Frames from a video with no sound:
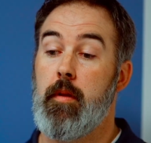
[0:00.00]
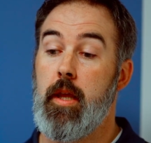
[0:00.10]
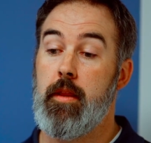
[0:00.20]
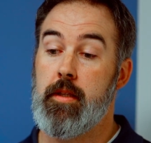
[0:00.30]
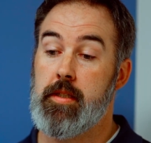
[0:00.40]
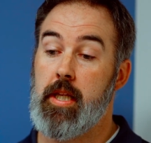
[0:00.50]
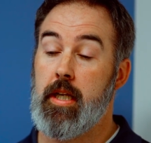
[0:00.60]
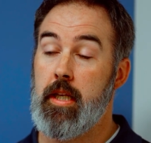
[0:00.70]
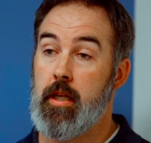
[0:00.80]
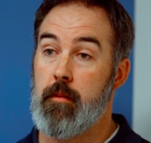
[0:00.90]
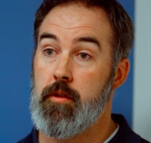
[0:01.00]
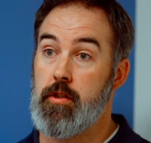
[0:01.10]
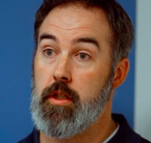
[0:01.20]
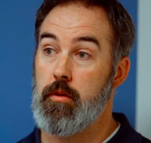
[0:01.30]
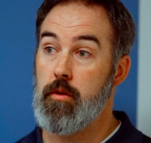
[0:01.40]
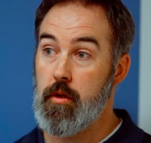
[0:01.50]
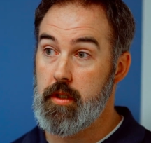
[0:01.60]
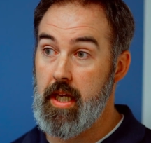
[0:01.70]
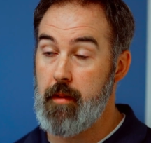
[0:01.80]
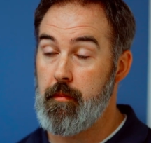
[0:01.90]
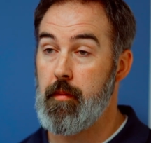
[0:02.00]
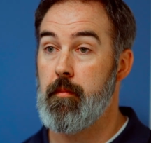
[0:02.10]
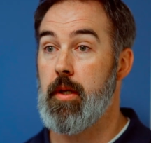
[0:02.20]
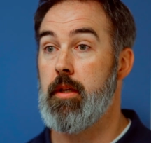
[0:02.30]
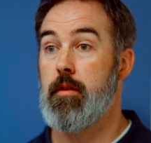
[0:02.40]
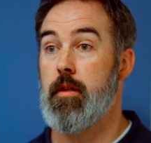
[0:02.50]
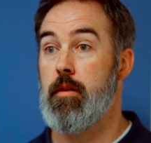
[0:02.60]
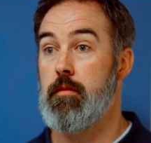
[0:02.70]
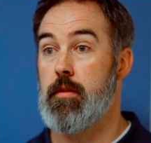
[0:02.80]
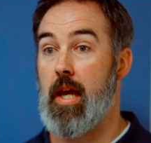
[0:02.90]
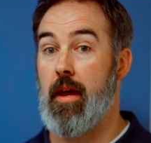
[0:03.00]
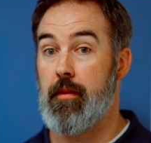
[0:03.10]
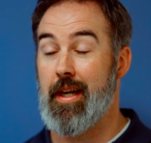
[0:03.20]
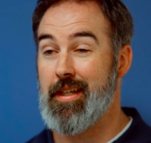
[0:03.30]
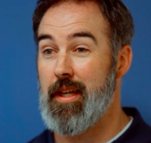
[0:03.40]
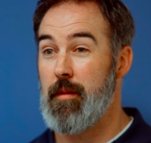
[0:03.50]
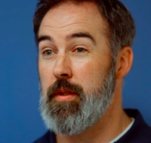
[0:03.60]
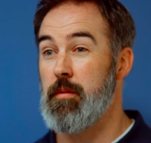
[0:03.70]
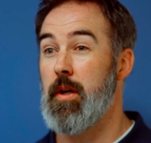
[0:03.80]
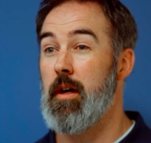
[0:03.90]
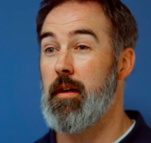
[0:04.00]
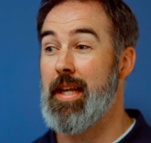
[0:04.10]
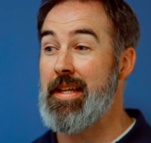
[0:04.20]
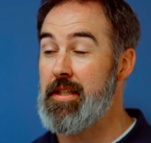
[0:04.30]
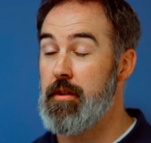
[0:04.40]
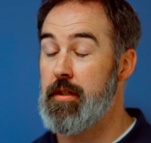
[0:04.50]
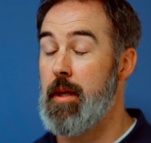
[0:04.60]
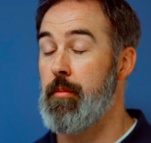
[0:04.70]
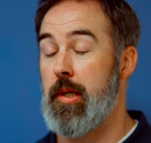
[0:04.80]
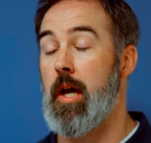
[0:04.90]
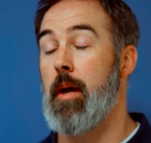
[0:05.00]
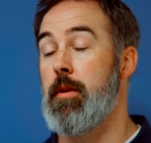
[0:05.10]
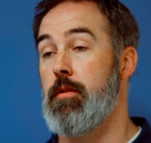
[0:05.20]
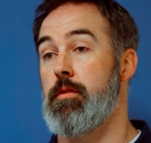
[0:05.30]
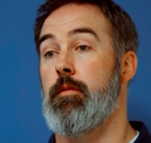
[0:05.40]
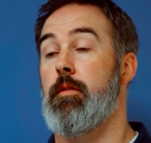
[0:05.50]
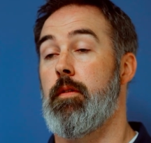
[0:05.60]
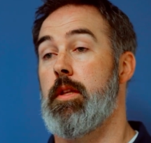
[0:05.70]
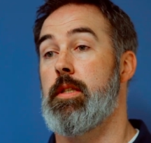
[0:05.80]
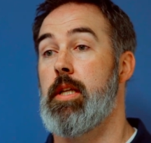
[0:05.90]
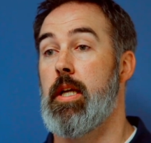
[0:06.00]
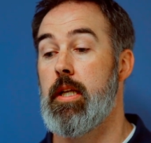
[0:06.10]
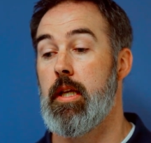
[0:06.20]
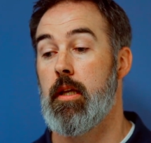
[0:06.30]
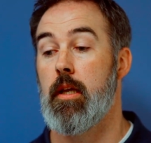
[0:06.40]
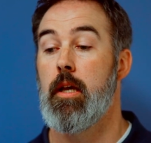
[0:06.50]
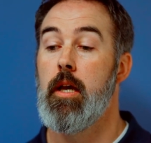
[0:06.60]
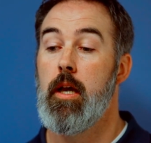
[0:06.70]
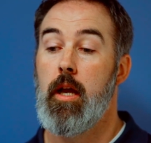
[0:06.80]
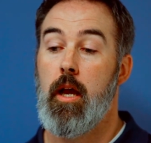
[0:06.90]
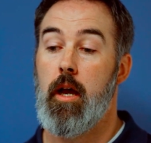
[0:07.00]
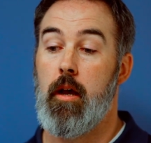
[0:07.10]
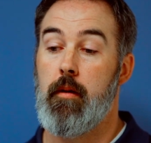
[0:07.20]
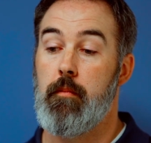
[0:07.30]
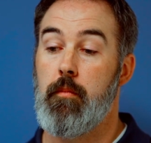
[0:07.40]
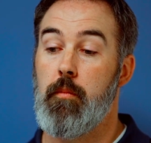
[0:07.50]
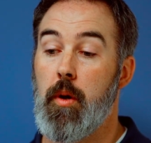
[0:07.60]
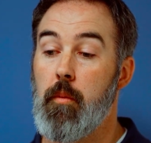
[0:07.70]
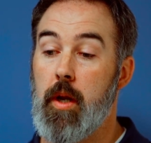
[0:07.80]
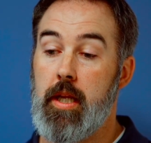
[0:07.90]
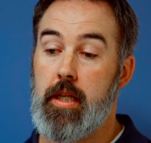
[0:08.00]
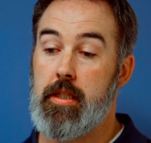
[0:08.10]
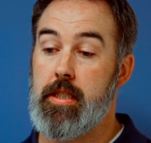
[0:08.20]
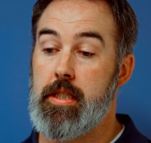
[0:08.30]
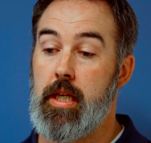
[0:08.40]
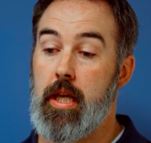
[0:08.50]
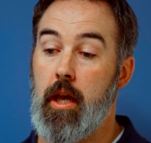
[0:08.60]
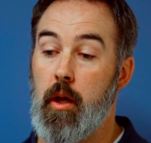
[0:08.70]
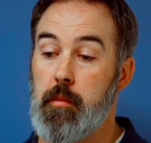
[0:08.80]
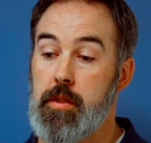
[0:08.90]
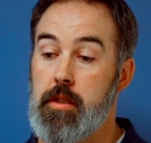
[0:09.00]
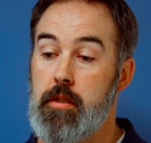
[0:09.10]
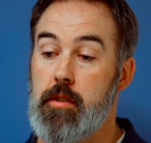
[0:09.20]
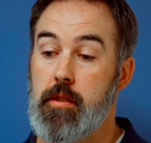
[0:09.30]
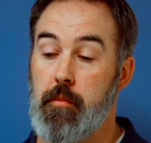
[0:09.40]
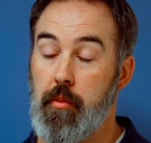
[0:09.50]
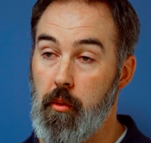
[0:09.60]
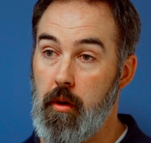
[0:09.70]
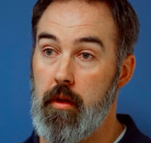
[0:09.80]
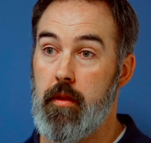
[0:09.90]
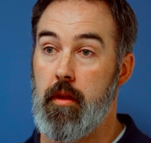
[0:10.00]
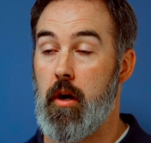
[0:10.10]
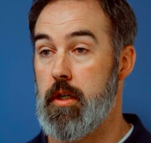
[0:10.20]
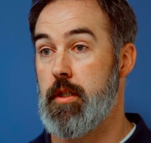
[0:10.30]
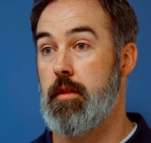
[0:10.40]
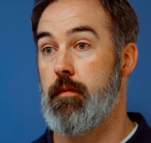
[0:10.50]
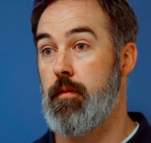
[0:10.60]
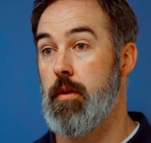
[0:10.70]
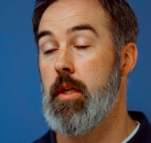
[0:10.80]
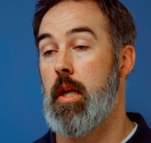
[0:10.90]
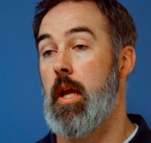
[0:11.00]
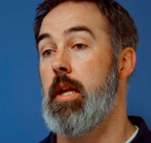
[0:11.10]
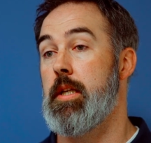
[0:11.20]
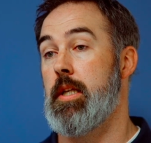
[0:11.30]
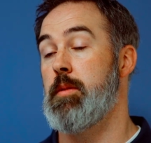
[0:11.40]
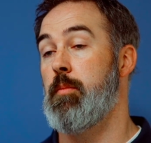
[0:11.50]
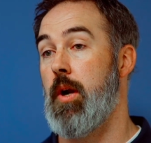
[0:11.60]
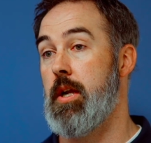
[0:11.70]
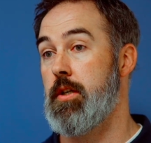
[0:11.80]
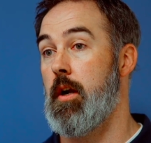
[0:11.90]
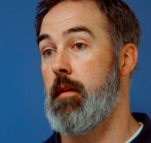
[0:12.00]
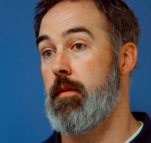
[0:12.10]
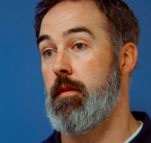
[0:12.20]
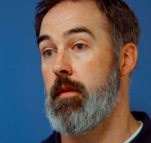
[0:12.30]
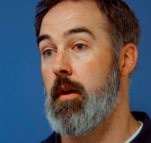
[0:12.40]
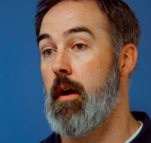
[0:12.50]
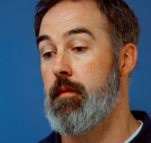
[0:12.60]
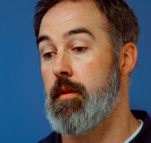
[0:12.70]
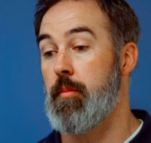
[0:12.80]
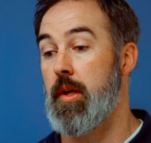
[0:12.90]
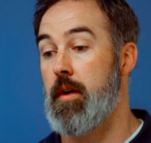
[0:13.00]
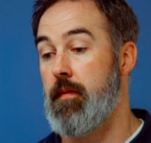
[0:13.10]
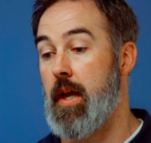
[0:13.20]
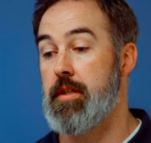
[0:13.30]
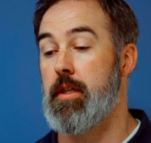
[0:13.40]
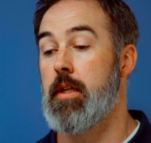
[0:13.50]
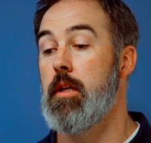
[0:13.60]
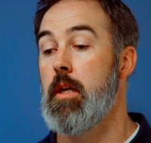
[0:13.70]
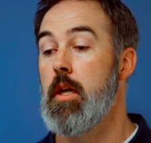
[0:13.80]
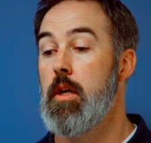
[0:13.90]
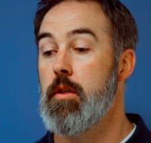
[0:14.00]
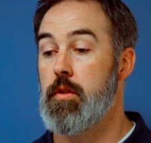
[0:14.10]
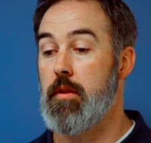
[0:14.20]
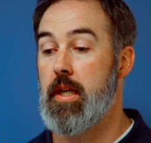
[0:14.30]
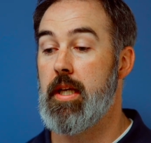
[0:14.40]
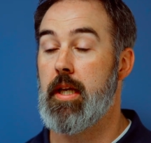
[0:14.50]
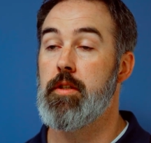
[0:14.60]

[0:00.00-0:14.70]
In this technique, I'm using leukotape, but you can use athletic tape as well. Kinesio tape would not be useful for this technique. But what it does is it helps support the arch of the foot, and it takes pressure off of the plantar fascia so that it can